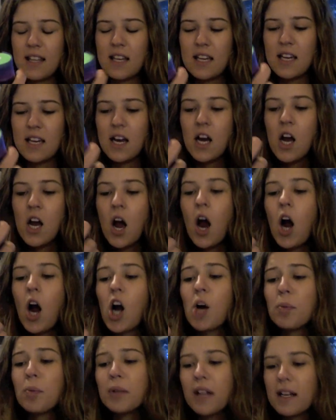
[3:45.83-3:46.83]
the
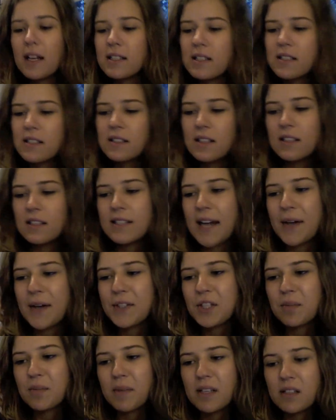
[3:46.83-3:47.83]
Herbal Essences
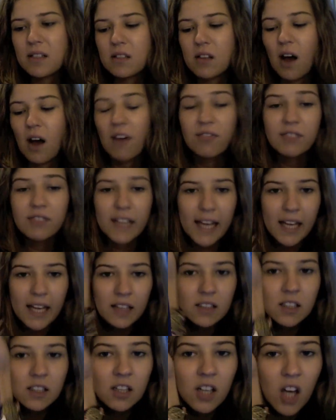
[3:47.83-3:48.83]
Tousle Me Softly
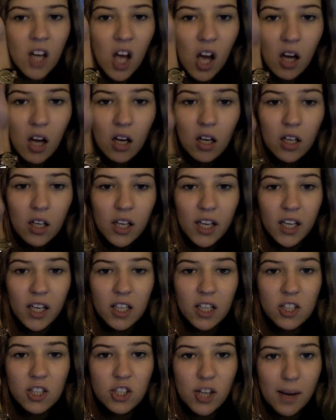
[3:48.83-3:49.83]

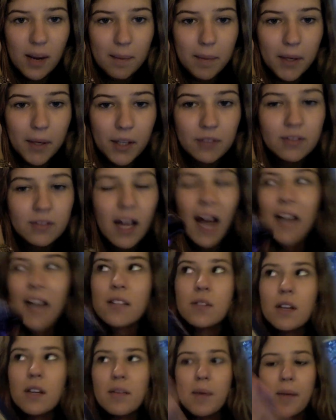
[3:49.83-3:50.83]
shampoo. Uh, so
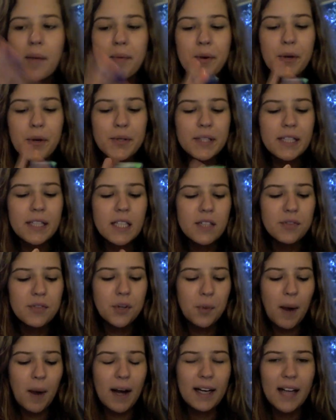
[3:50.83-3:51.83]
I've, I've been using this for a
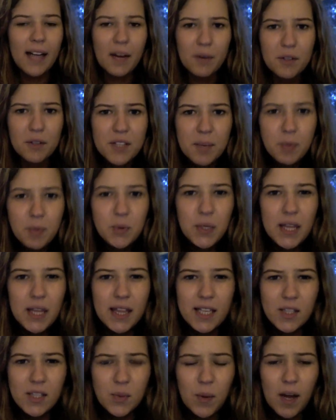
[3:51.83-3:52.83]
while. I rotate between
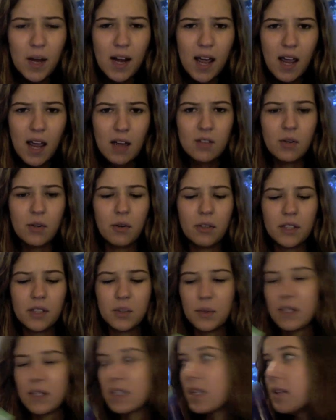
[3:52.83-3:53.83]
this one and Totally
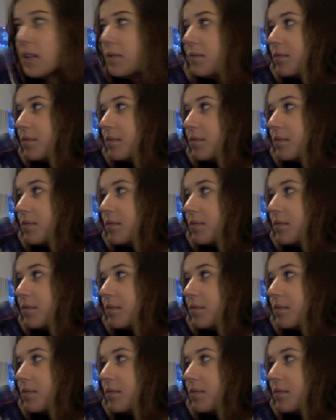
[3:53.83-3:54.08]
Twisted.